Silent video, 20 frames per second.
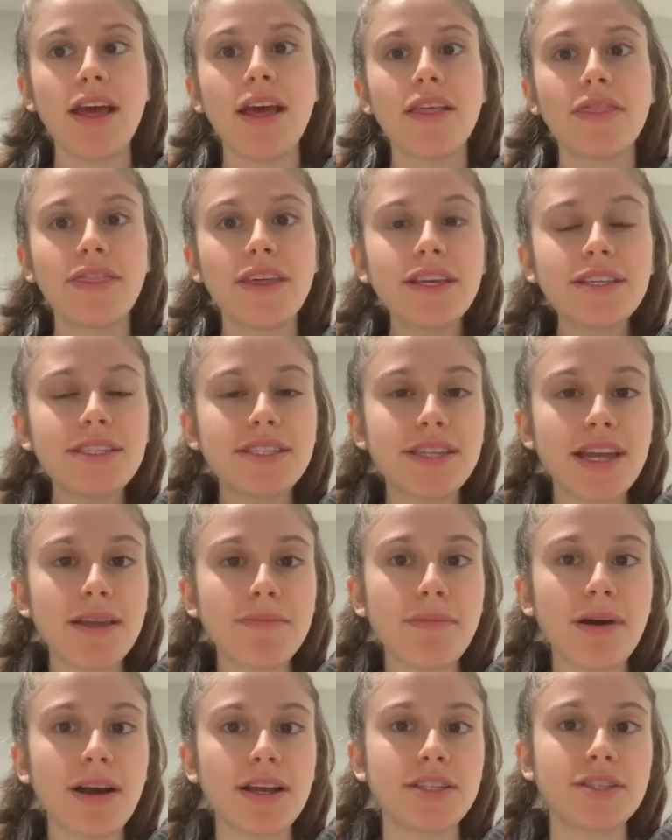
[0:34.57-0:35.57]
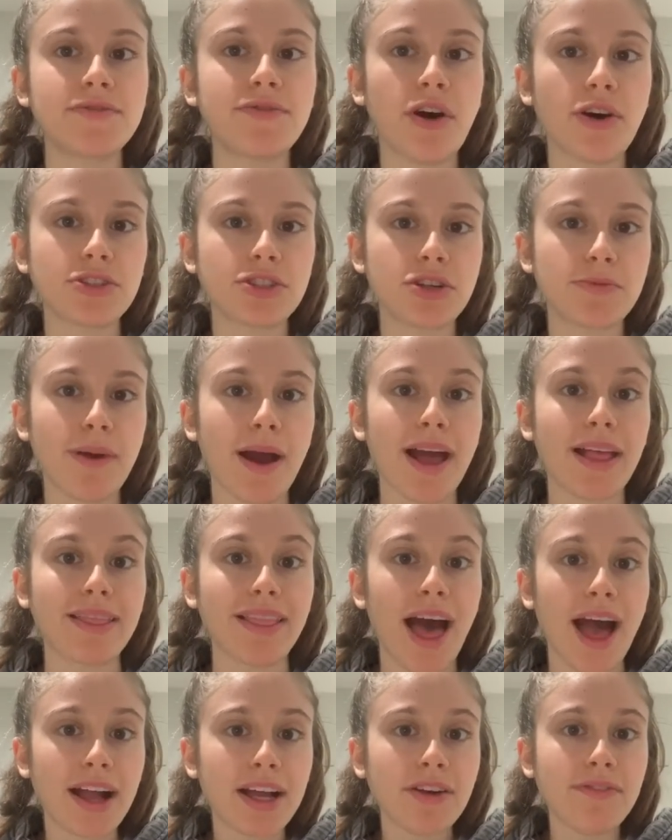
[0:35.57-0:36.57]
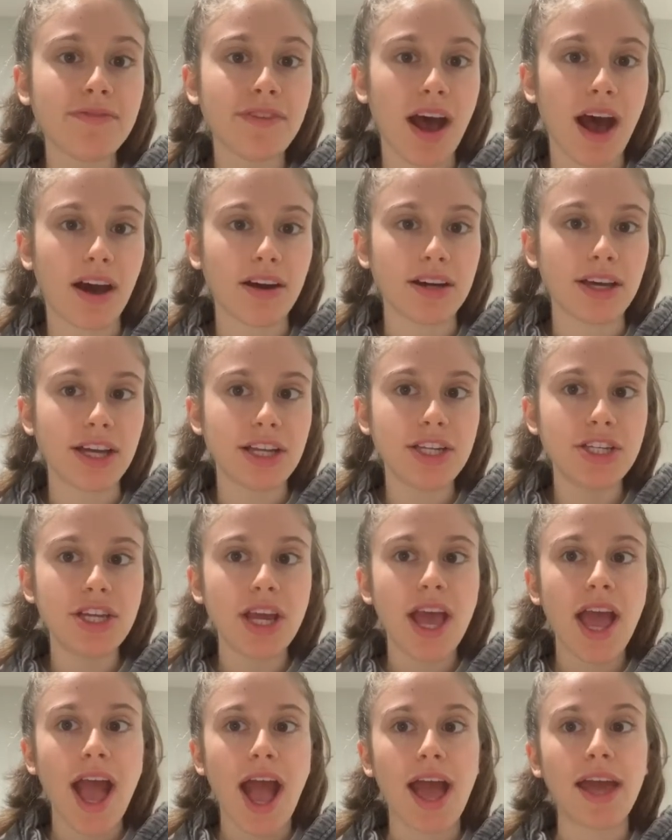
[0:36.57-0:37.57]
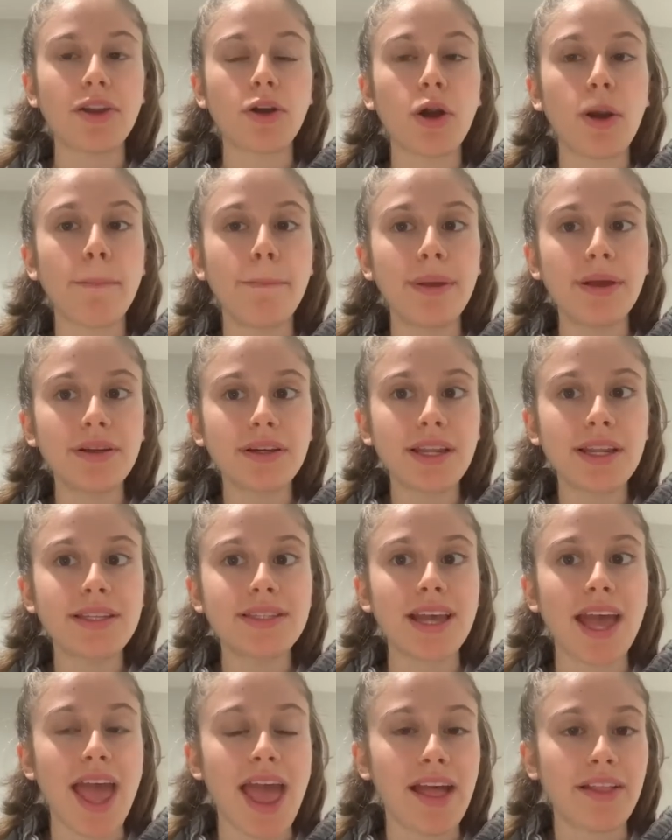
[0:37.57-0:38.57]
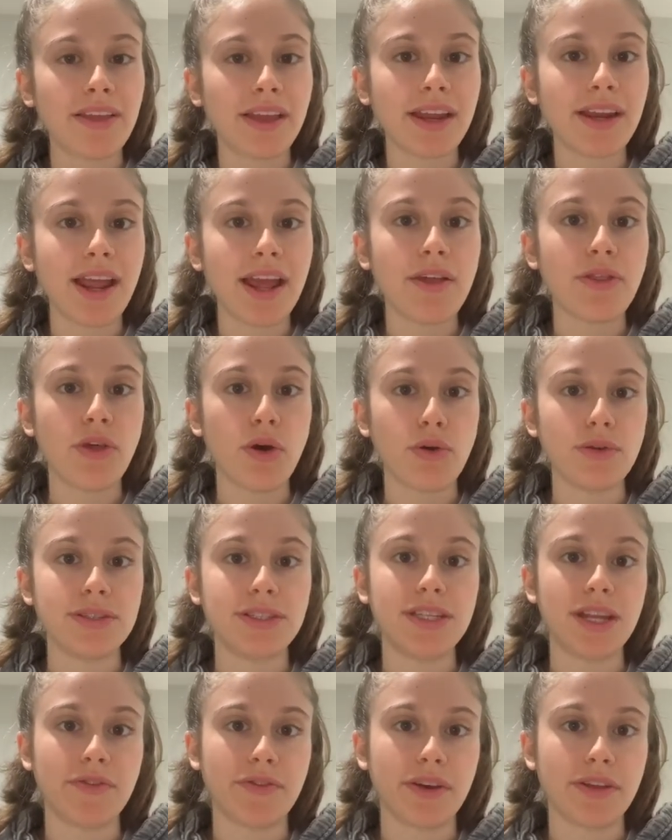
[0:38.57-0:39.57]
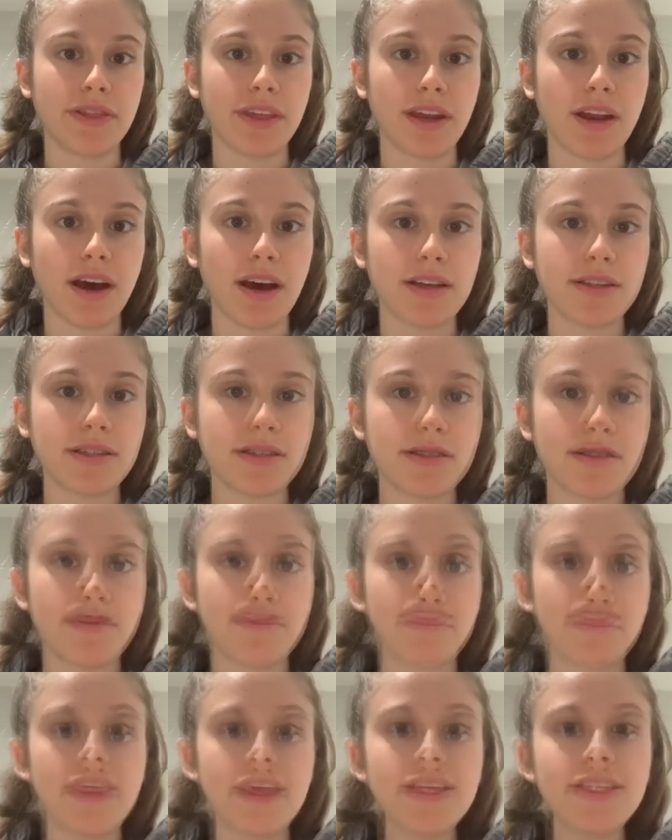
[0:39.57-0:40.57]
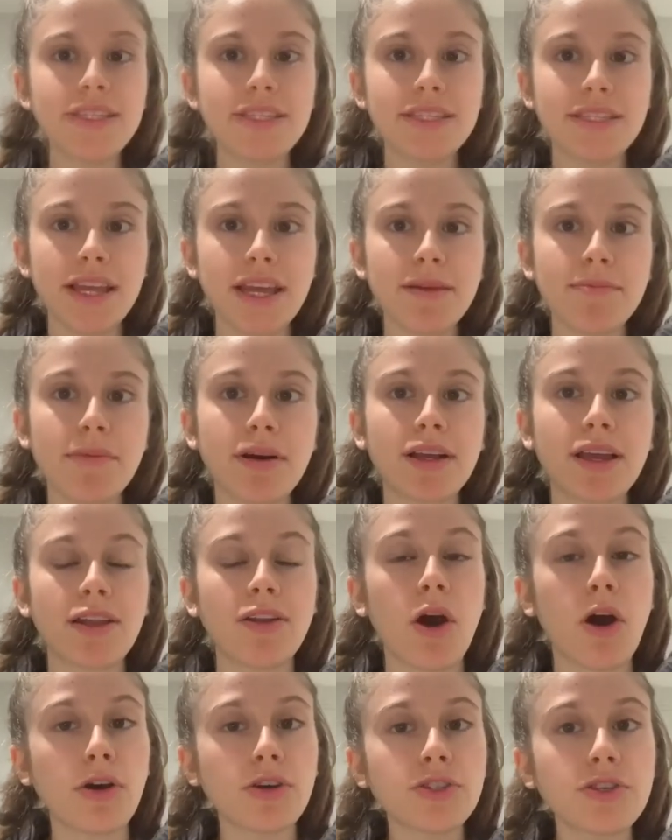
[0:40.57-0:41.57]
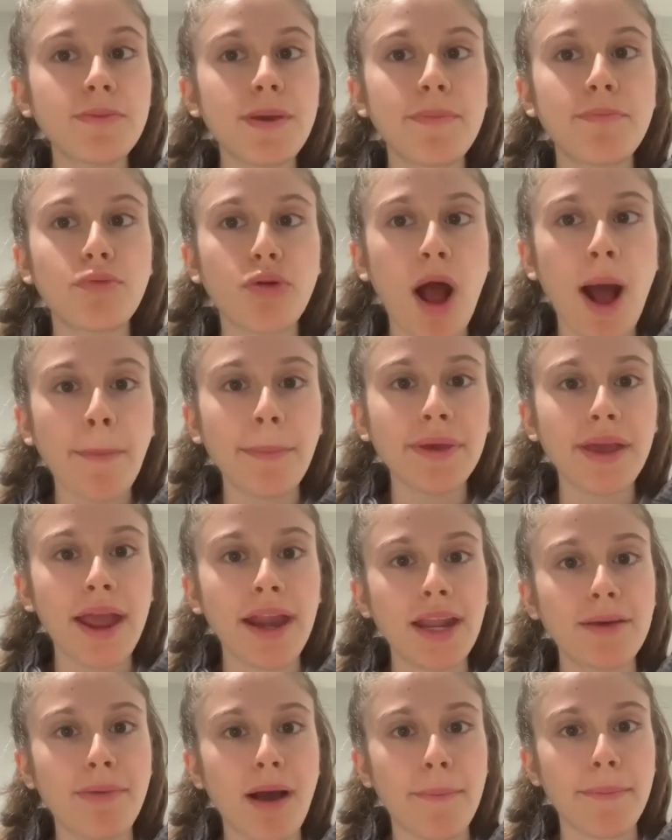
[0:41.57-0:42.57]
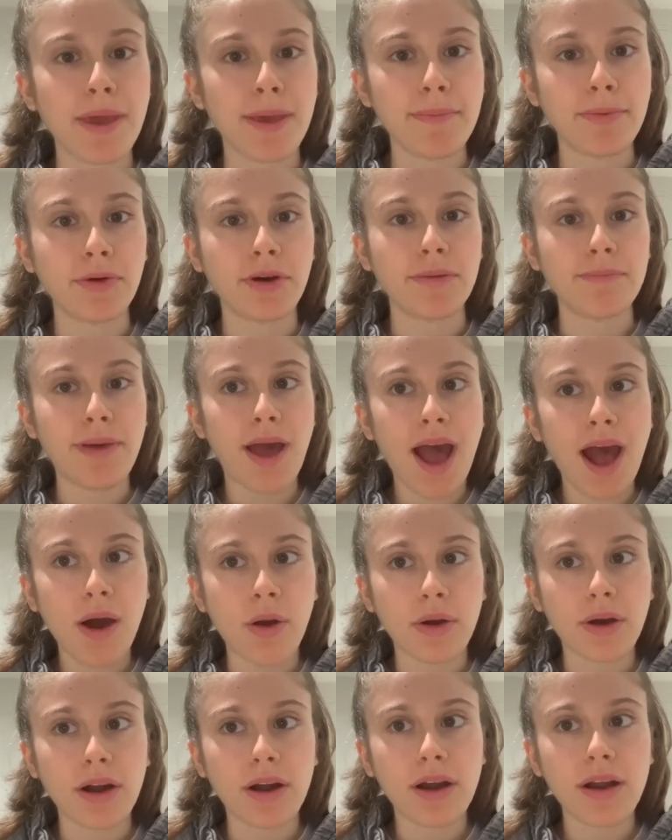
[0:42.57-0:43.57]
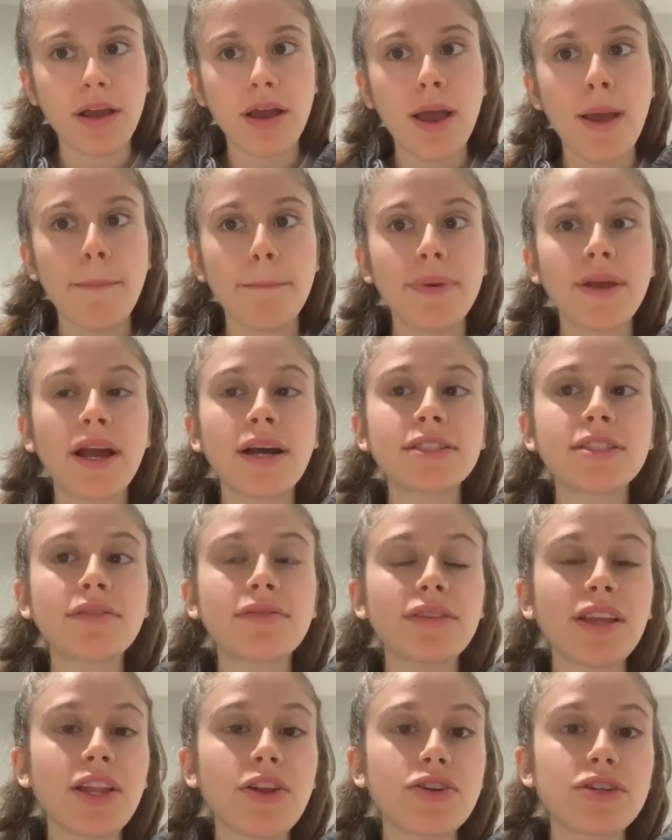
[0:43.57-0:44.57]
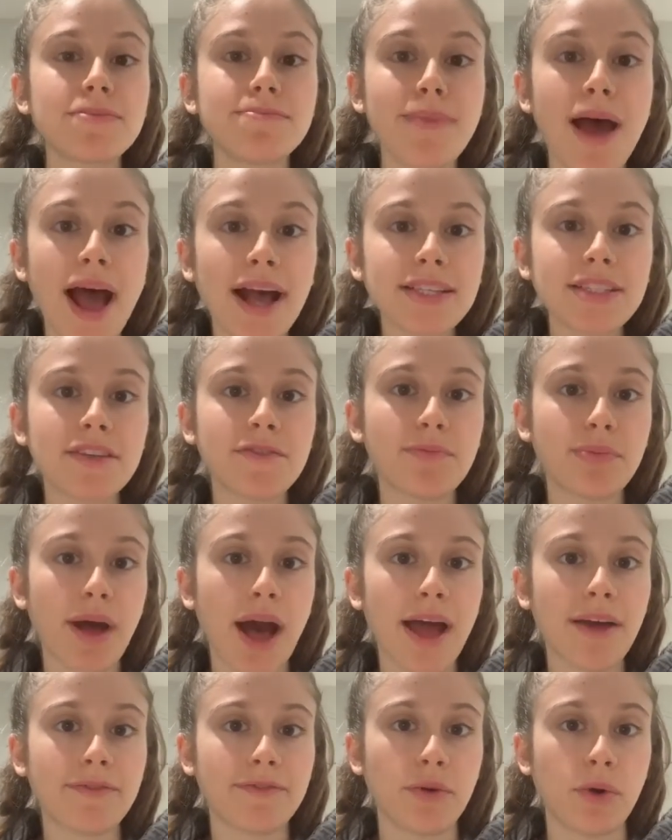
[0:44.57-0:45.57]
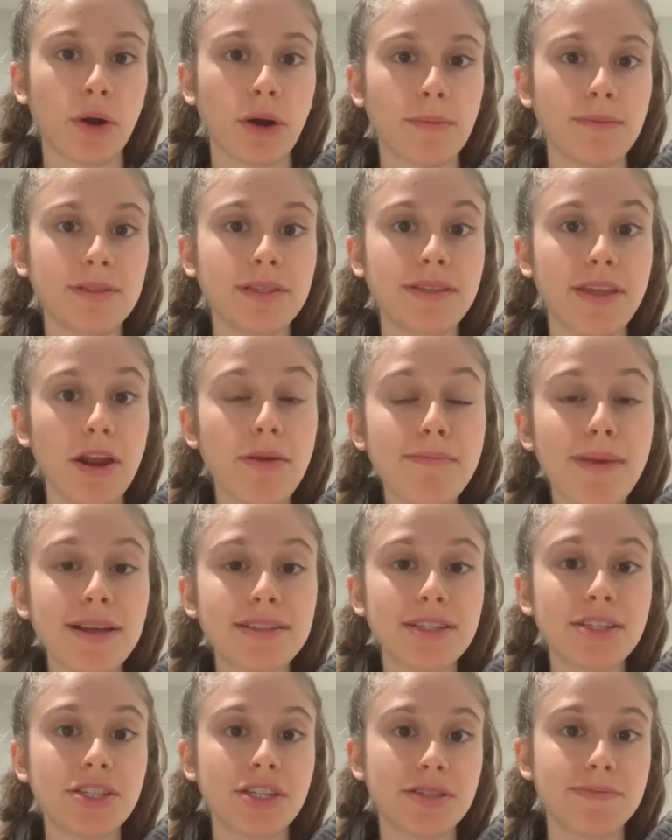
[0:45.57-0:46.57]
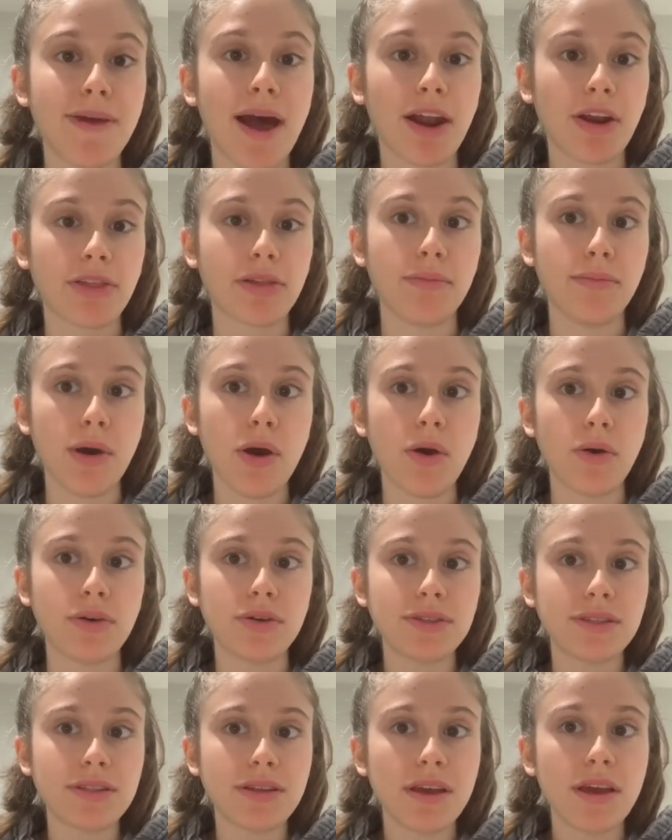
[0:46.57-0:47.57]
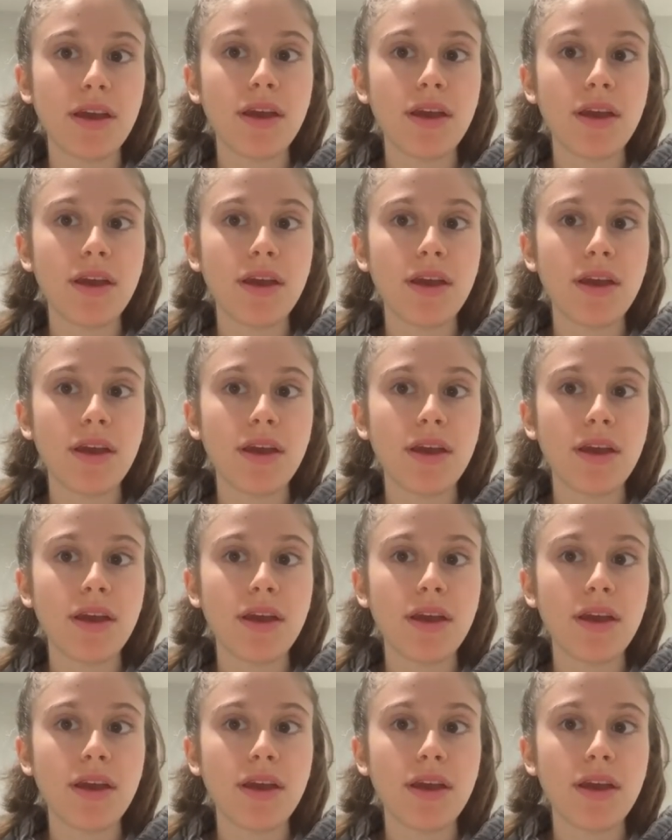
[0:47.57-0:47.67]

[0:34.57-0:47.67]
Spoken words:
This stigma is fostered by a lack of knowledge and our ability to alienate those different than us. This stigma can also be propagated by people in power. Because of leaders' massive platforms, their messages matter the most.